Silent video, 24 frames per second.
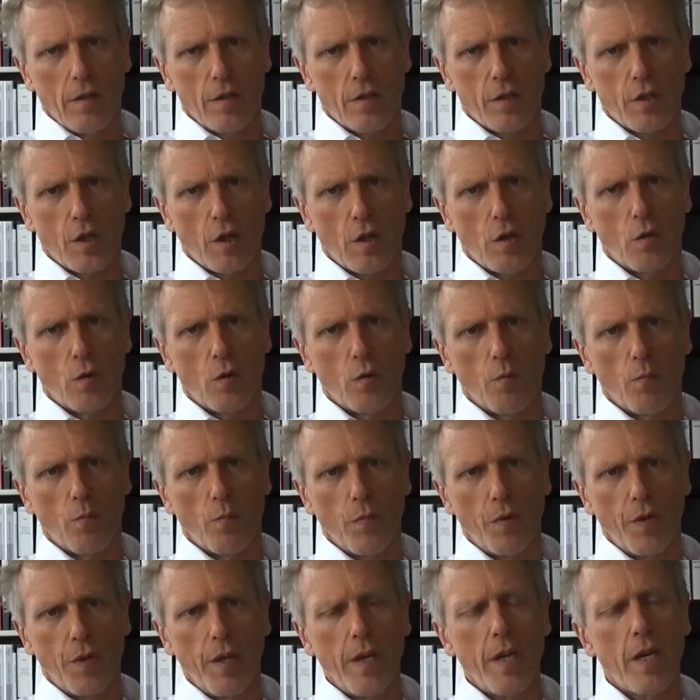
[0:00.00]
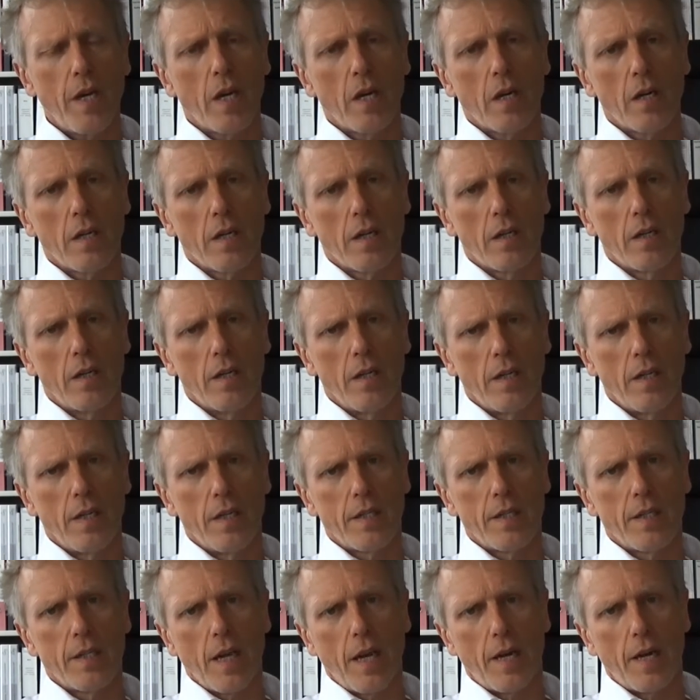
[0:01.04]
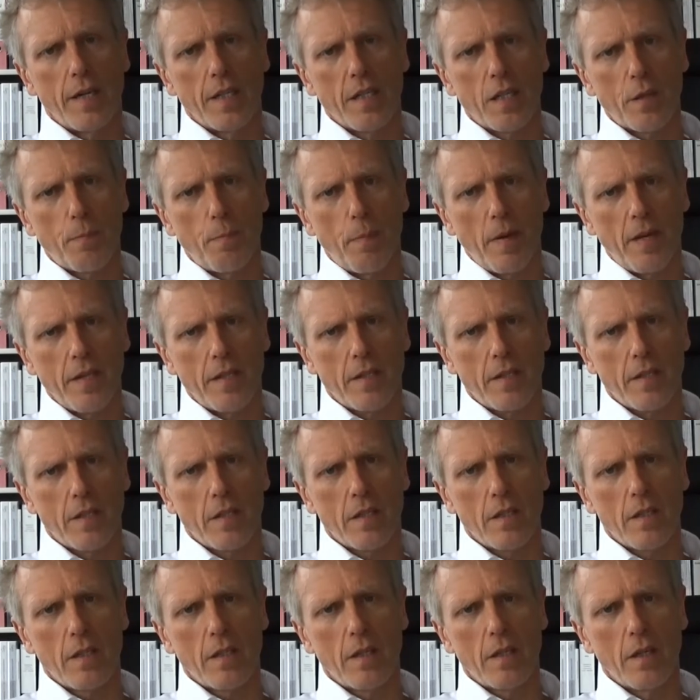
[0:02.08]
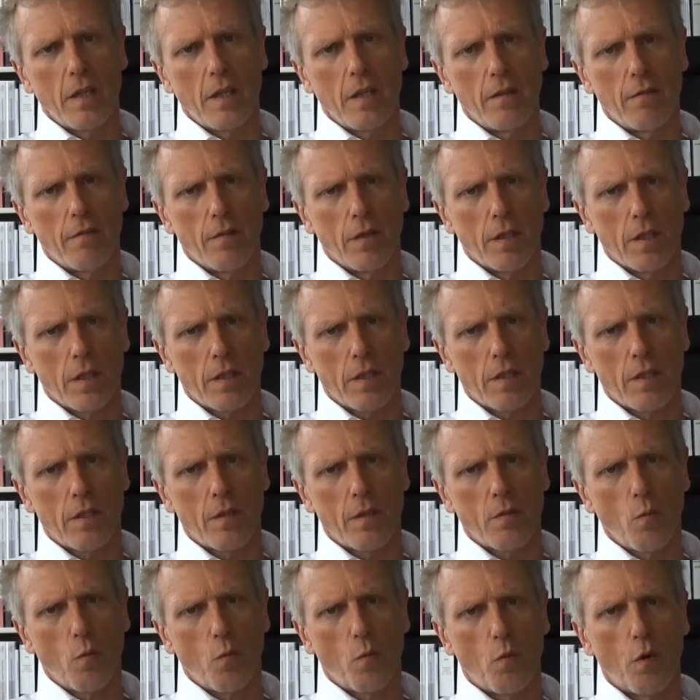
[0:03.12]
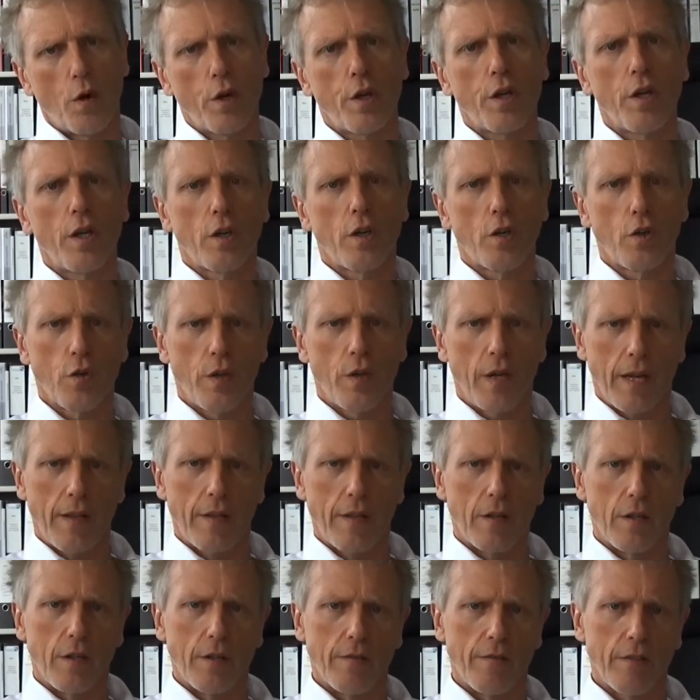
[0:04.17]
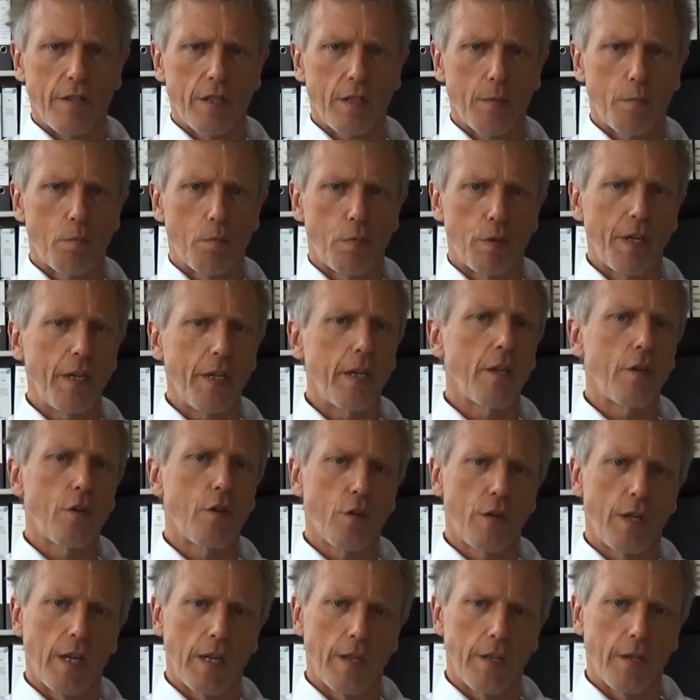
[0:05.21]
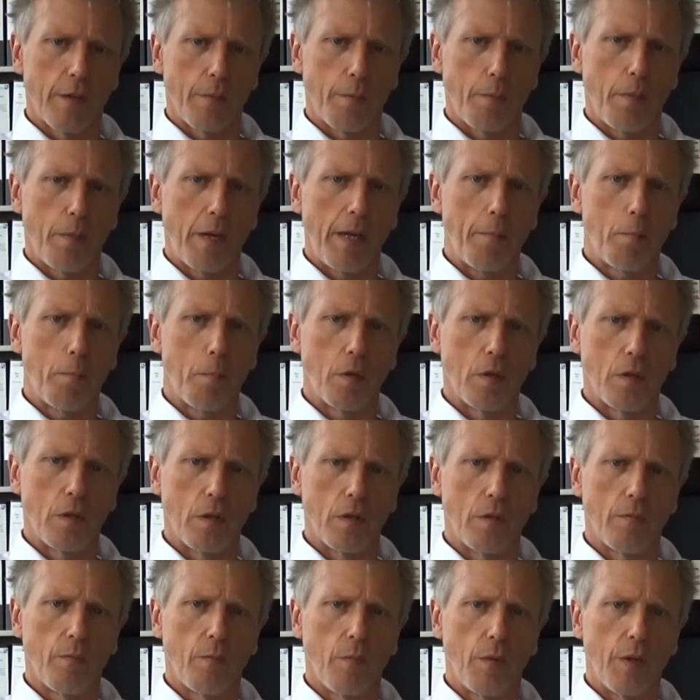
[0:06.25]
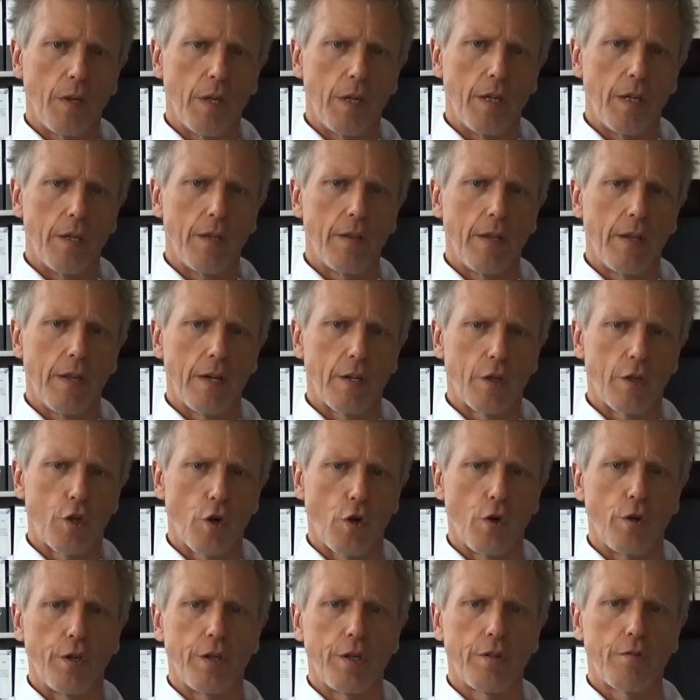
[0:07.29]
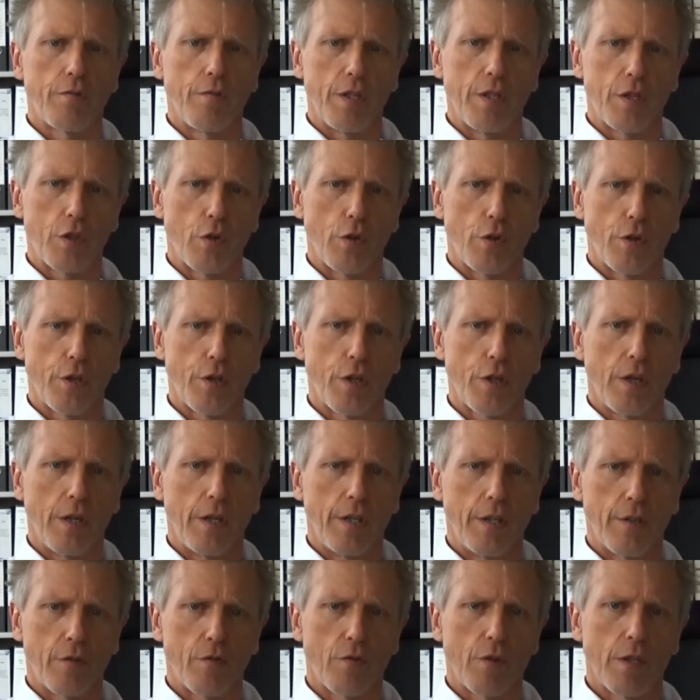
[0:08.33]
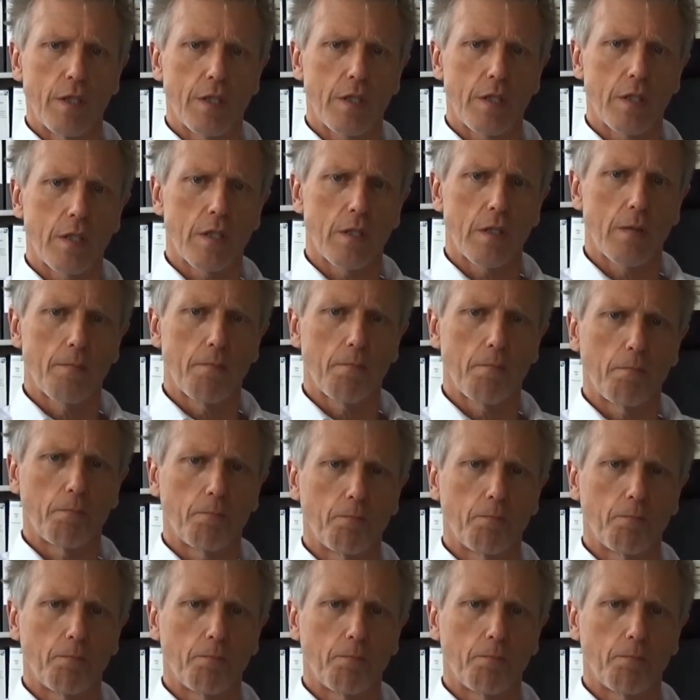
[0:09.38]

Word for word: So EEGA is at its best if it's working together, if it's bringing together people in their joint research interests.